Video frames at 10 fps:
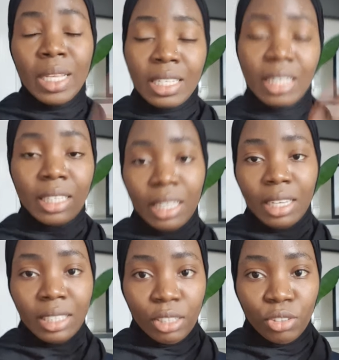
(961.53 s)
my
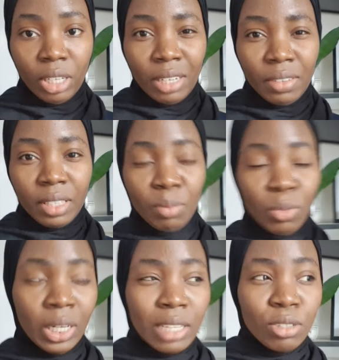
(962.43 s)
skincare section and everything,
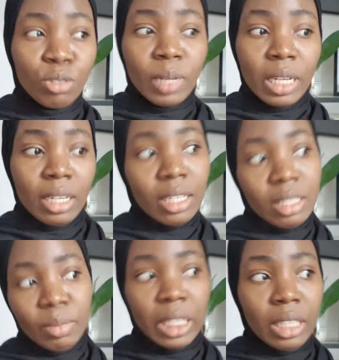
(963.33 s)
but that is going to be like
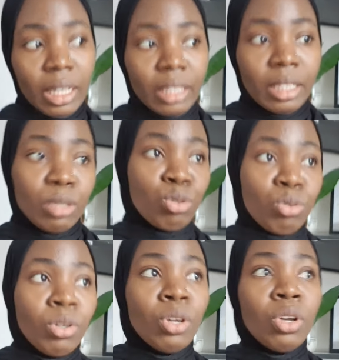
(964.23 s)
last minute, like a day
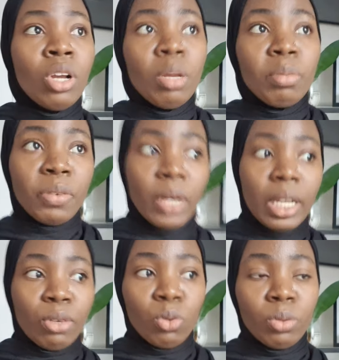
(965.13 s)
two before
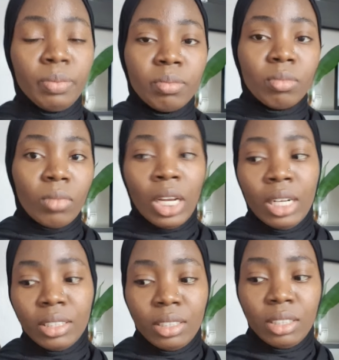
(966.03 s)
I go,
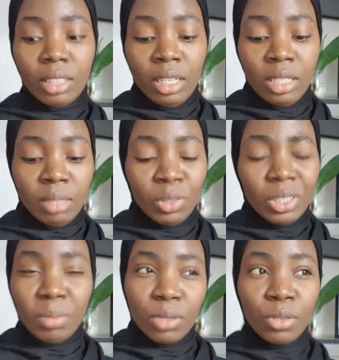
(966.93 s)
and that's it,
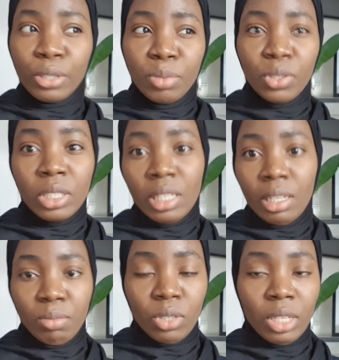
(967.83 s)
because I'm still going to be using
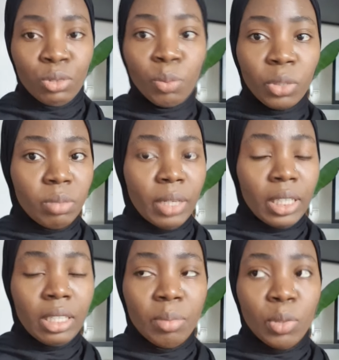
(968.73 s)
them, so there's no point
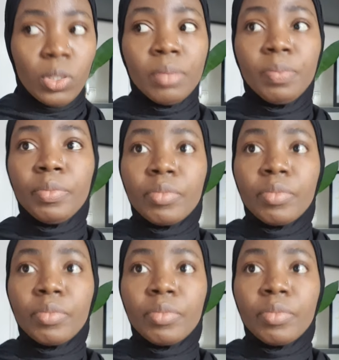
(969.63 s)
packing them away.